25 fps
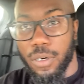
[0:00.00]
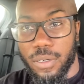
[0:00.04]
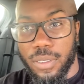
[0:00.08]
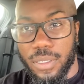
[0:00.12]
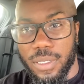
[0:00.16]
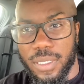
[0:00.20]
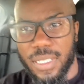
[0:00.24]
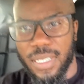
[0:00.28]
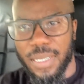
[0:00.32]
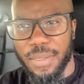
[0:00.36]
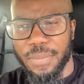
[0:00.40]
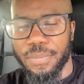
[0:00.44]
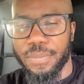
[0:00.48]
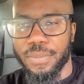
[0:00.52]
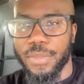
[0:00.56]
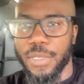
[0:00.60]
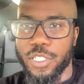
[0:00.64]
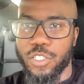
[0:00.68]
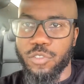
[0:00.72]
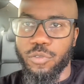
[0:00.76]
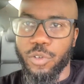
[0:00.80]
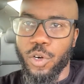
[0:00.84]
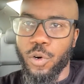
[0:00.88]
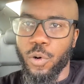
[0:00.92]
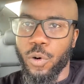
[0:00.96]
yep,
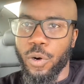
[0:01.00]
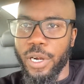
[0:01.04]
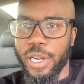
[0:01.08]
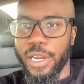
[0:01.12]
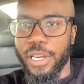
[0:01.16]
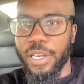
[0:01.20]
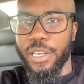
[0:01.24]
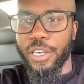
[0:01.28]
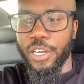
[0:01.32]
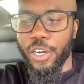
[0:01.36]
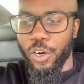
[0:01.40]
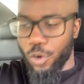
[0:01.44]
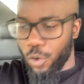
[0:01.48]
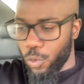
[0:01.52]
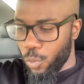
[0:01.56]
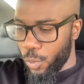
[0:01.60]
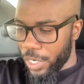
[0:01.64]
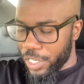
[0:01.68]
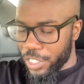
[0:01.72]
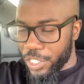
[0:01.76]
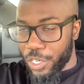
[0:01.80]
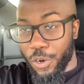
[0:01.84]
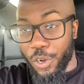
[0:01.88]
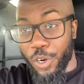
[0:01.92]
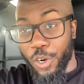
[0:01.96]
it's recording. Yo, what
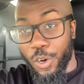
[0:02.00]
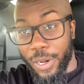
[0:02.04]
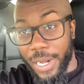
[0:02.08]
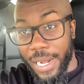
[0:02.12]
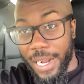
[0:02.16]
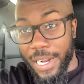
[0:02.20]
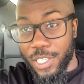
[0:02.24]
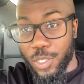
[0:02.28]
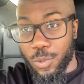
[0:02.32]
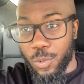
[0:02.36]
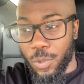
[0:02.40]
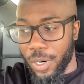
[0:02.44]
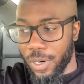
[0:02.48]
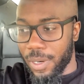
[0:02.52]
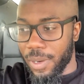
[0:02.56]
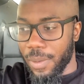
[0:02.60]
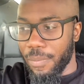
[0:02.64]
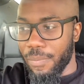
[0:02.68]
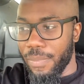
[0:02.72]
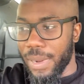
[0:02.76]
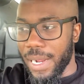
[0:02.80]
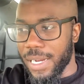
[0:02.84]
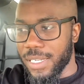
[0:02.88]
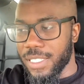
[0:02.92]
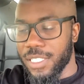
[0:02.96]
is going on, guys? Welcome
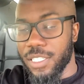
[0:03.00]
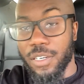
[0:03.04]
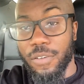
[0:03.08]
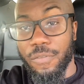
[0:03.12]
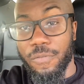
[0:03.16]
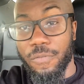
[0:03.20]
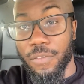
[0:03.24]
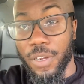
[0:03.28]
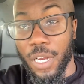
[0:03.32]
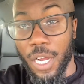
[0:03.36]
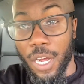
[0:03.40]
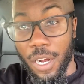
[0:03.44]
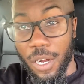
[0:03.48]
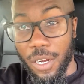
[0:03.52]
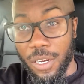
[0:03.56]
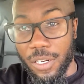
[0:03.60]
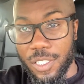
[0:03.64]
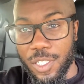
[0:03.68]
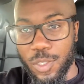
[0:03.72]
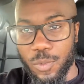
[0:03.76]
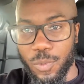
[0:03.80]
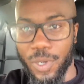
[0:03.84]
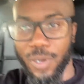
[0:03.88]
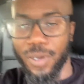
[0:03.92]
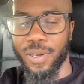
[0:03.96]
back to the
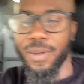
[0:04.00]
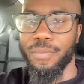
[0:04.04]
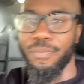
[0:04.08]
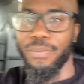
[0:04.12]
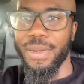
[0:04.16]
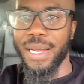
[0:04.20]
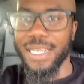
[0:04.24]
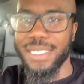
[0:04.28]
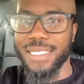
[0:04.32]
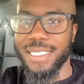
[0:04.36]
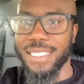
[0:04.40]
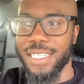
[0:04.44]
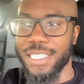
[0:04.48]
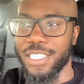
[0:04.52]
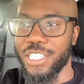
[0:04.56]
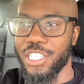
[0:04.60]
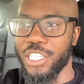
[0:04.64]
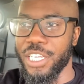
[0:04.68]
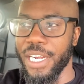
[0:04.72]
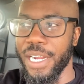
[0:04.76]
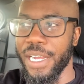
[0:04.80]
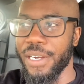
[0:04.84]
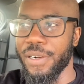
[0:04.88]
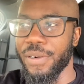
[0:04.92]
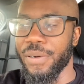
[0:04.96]
vlogs. Welcome back to the
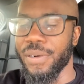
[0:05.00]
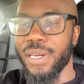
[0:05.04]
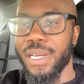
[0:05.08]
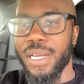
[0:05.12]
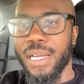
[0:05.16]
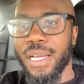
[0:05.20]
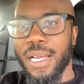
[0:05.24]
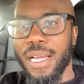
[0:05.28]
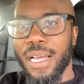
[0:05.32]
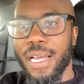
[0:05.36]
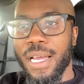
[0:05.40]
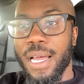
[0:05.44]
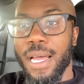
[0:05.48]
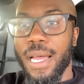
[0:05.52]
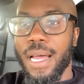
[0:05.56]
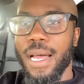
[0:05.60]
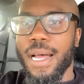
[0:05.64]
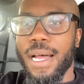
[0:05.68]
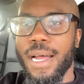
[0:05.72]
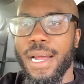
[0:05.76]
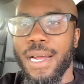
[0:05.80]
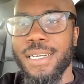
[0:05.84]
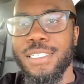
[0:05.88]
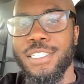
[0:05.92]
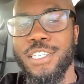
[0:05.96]
channel.
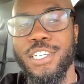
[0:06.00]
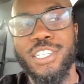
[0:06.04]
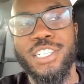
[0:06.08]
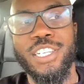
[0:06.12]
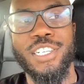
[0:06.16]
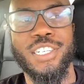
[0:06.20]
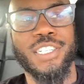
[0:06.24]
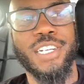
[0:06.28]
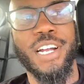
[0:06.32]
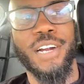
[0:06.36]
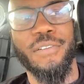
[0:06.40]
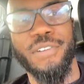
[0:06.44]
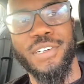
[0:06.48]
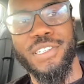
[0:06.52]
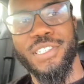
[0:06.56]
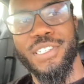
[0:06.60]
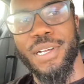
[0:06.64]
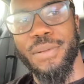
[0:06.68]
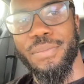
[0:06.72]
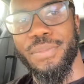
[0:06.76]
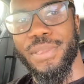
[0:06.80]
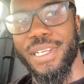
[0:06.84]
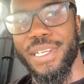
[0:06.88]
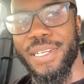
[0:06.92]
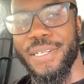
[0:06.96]
I just discovered
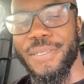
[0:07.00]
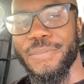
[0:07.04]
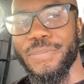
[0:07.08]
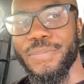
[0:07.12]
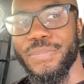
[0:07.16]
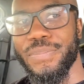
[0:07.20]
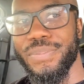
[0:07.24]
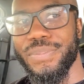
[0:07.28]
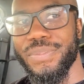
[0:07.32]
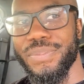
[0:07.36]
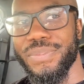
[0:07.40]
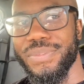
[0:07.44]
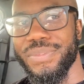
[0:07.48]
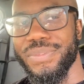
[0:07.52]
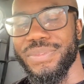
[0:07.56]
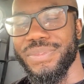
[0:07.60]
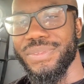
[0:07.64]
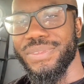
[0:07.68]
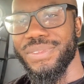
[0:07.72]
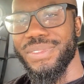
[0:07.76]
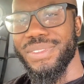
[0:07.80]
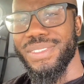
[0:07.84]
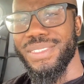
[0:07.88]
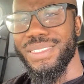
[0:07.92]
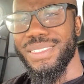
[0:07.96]
something
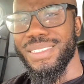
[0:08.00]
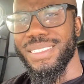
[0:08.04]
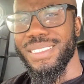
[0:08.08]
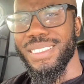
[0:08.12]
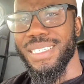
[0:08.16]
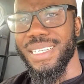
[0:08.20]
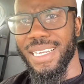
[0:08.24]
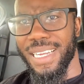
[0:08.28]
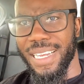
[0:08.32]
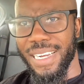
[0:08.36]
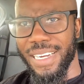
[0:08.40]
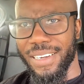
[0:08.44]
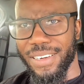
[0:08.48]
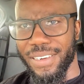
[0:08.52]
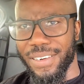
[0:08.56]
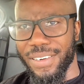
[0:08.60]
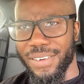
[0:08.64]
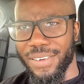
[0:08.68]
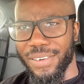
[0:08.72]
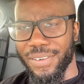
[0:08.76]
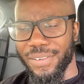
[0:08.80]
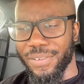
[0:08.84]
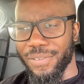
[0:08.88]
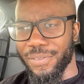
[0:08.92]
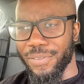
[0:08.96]
like
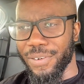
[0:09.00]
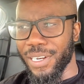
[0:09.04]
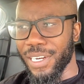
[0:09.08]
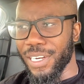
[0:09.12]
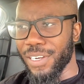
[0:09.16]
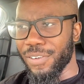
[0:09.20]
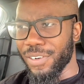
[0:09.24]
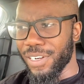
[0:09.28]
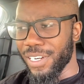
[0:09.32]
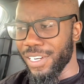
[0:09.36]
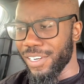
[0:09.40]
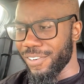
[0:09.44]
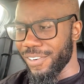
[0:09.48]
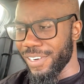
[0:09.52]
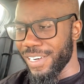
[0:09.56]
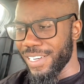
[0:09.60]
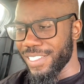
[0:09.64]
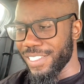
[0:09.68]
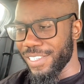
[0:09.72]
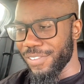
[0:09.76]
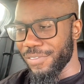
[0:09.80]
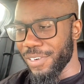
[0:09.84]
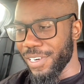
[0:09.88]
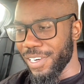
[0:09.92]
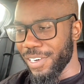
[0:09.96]
really
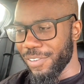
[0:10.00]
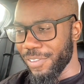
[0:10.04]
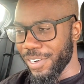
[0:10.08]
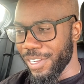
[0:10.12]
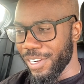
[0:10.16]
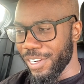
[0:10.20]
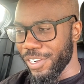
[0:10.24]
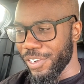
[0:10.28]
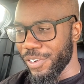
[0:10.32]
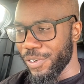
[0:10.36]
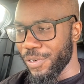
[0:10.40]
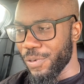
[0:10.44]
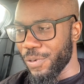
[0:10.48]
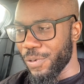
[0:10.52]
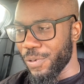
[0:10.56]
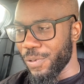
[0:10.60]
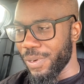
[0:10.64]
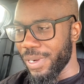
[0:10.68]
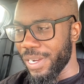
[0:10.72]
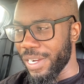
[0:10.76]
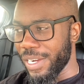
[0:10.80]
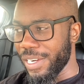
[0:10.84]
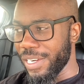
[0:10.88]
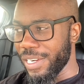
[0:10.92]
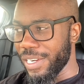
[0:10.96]
crazy, really cool.
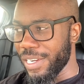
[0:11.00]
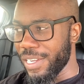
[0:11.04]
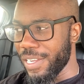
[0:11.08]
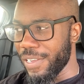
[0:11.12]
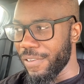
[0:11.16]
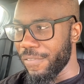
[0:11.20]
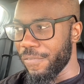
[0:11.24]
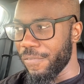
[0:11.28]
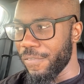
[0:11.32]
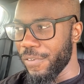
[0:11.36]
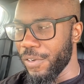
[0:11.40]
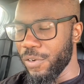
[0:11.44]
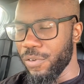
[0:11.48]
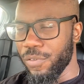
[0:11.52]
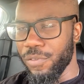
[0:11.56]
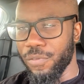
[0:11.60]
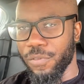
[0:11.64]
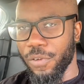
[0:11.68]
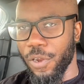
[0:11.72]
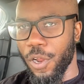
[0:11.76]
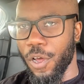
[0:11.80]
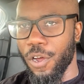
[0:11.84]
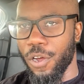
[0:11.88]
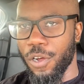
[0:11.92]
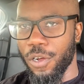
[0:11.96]
Like if you
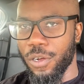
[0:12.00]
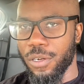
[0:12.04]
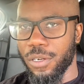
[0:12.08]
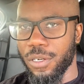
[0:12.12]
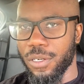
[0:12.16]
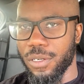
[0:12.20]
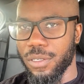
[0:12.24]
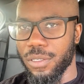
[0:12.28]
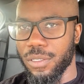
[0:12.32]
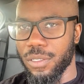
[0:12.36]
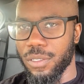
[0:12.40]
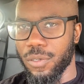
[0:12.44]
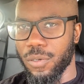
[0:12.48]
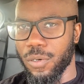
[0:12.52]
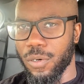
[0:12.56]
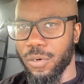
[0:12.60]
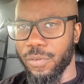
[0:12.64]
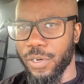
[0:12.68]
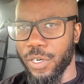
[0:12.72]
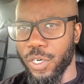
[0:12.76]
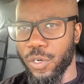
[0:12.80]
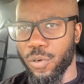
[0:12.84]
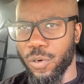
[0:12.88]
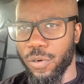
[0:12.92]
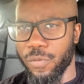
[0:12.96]
vlog or
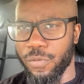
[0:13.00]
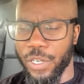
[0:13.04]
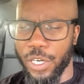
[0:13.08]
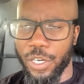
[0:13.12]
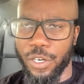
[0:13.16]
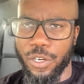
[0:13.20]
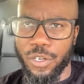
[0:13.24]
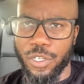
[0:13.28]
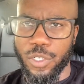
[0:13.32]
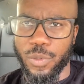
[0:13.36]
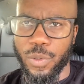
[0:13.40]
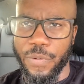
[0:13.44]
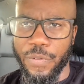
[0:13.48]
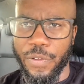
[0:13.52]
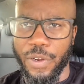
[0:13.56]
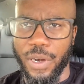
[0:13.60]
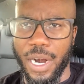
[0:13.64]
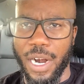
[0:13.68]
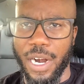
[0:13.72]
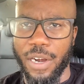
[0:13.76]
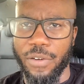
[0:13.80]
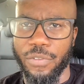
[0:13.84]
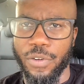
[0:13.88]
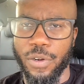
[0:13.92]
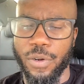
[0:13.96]
record videos with your
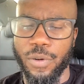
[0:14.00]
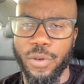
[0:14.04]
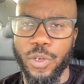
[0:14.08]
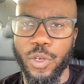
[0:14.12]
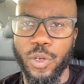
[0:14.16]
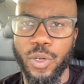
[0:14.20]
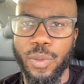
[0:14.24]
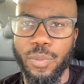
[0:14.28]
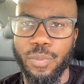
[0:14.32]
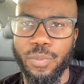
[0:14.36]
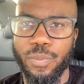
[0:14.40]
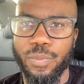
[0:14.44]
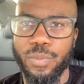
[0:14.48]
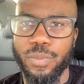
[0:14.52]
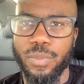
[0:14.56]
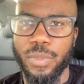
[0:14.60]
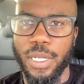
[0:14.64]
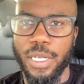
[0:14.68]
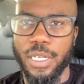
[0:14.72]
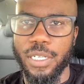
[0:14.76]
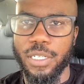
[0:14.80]
iPhone, you can like